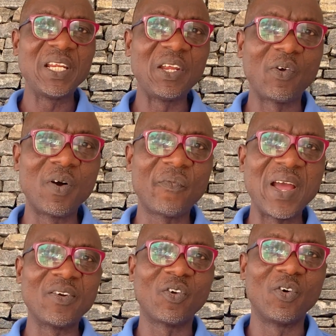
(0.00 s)
the
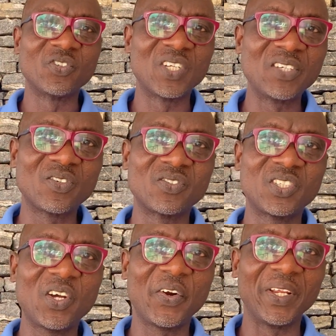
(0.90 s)
confine of consensus
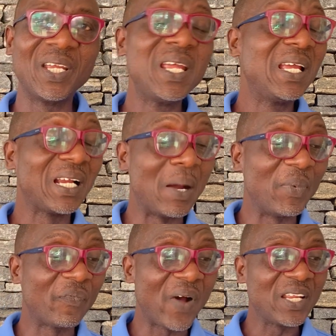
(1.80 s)
theory can be
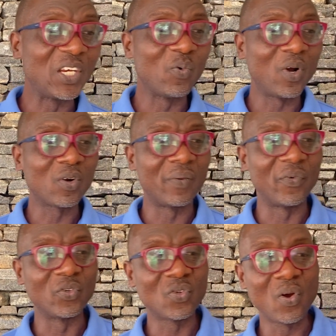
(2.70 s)
found in the work of
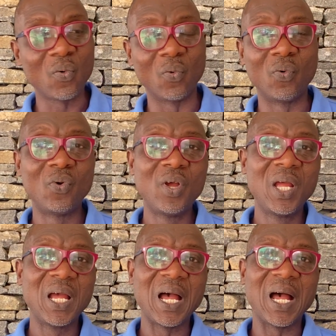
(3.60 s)
Rousseau
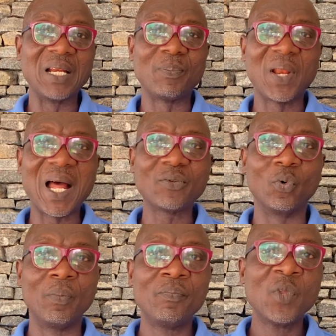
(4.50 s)
and Plato.
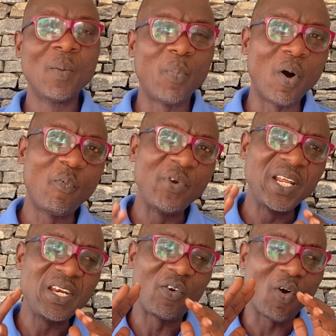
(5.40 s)
But within
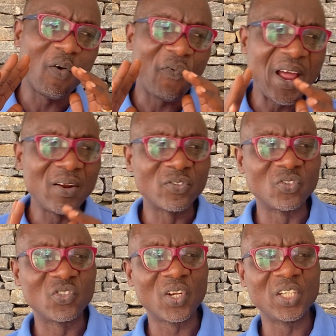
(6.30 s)
the confine of
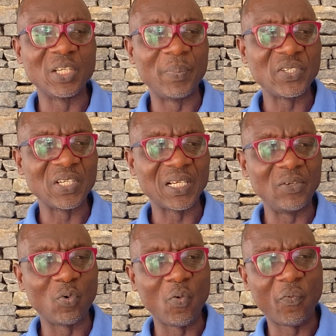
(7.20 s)
sociology, basically, you
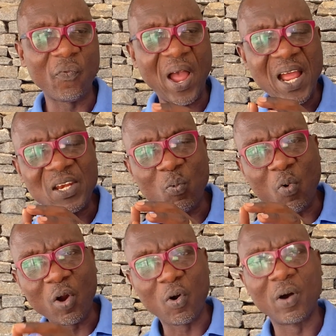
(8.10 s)
could find the
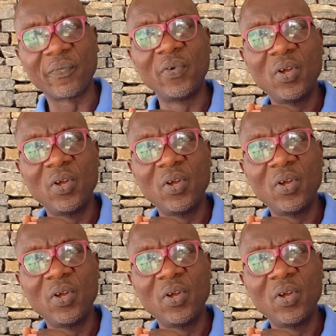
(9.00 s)
work of